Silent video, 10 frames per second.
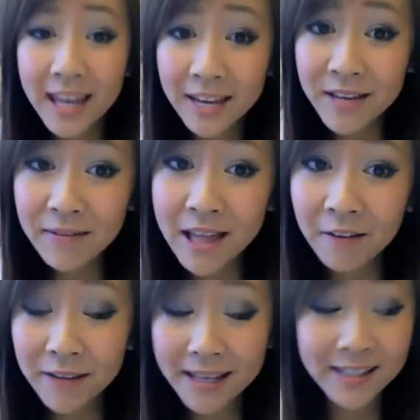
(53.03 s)
If you have a
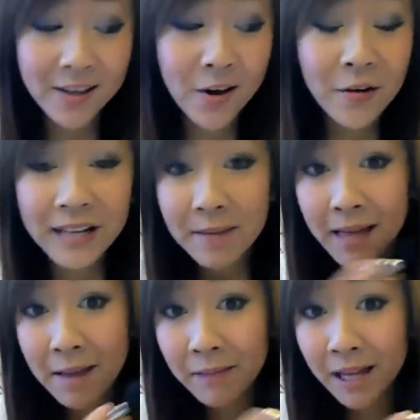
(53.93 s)
long face, only
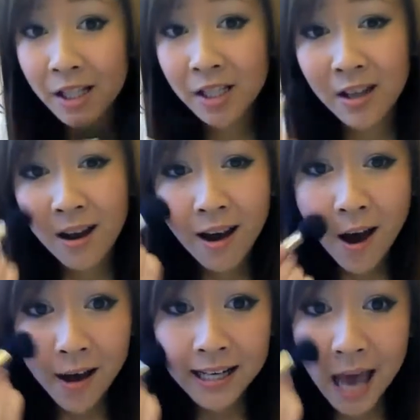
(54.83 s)
apply blush
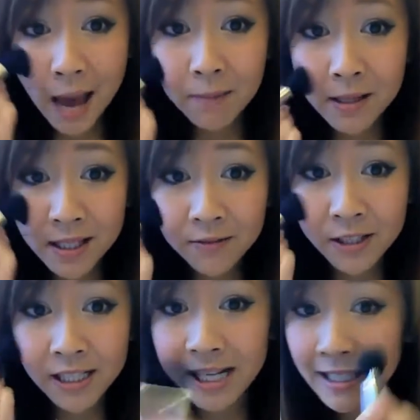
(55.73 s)
on the apples of your
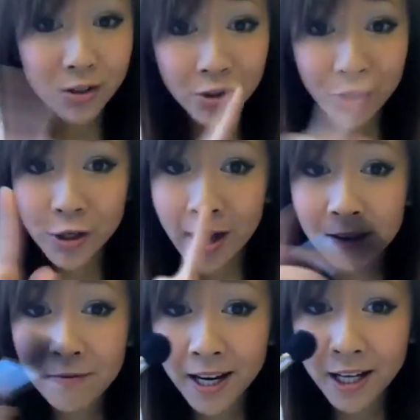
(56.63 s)
cheeks. Do
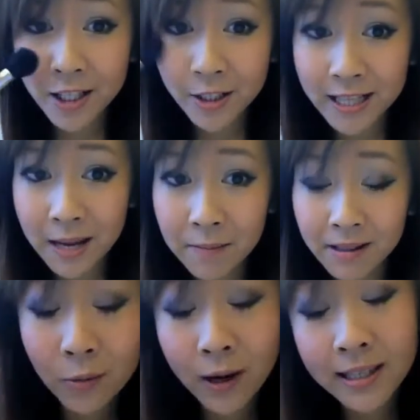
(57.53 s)
not fan out to your
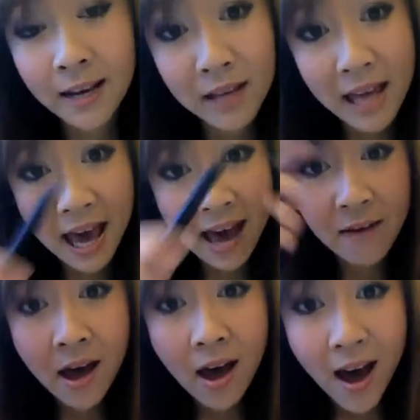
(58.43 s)
temples, whereas if you have
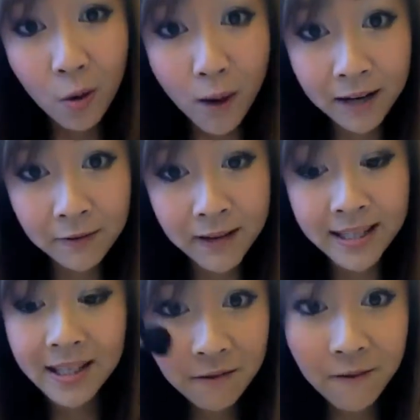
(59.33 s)
a wide
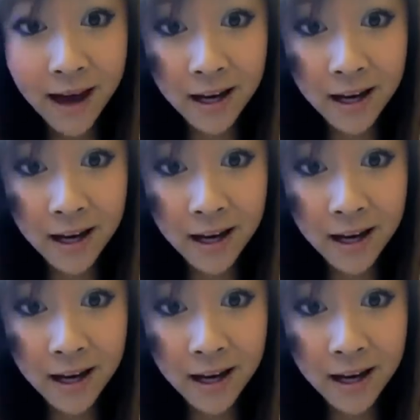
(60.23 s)
face, fan